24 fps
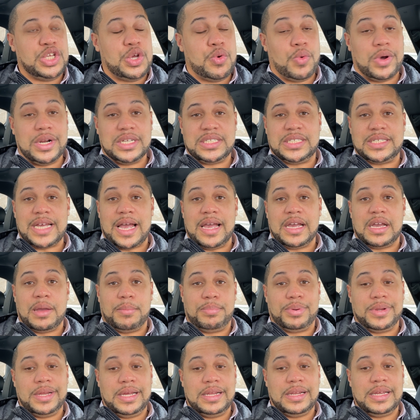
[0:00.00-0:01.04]
want to sign
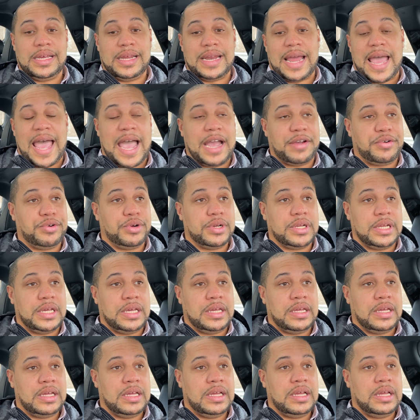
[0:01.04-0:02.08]
completely and
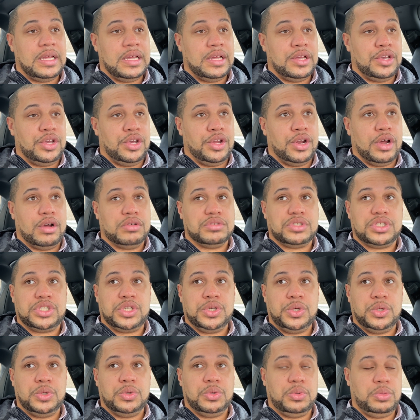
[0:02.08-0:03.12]
accurately, you know,
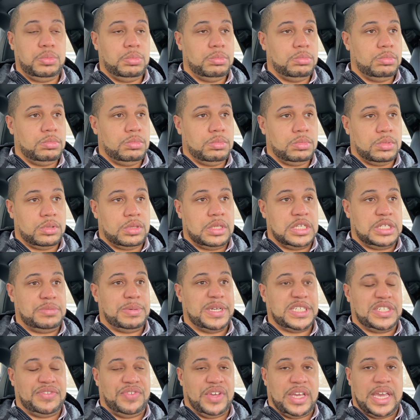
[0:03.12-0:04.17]
to the
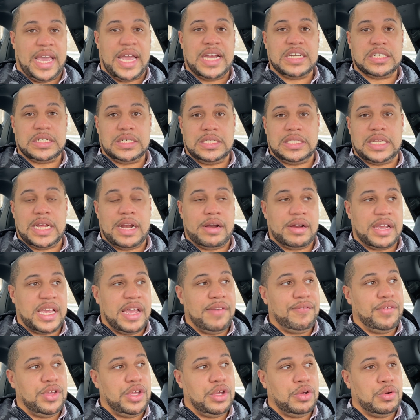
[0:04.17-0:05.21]
specifications that are
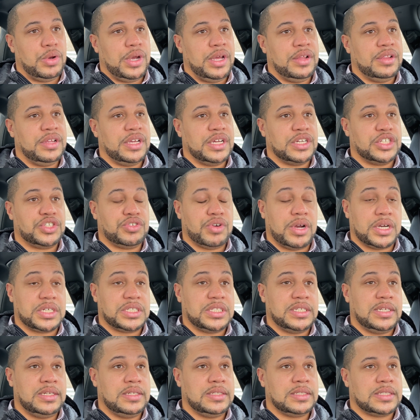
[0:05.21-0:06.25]
given you in the
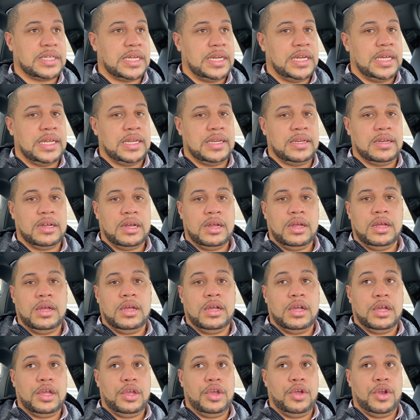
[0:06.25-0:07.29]
instructions and in,
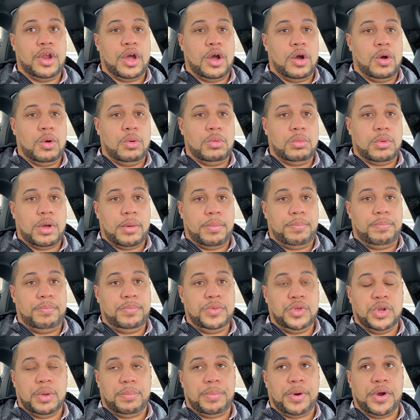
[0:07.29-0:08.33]
you know,
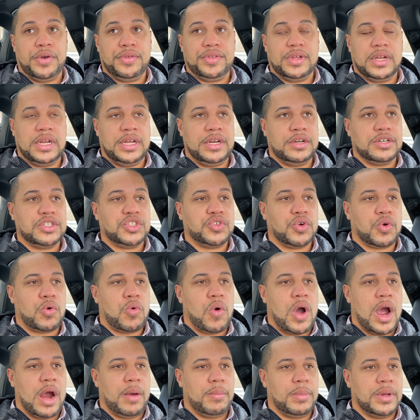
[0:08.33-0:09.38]
per the lender's
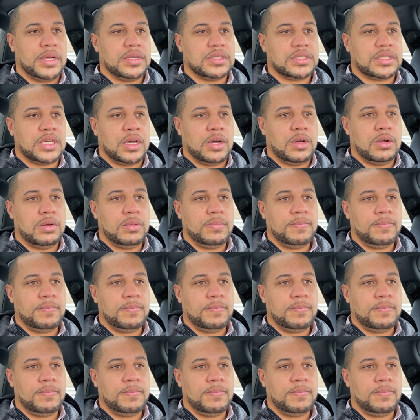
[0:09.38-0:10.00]
requirement. So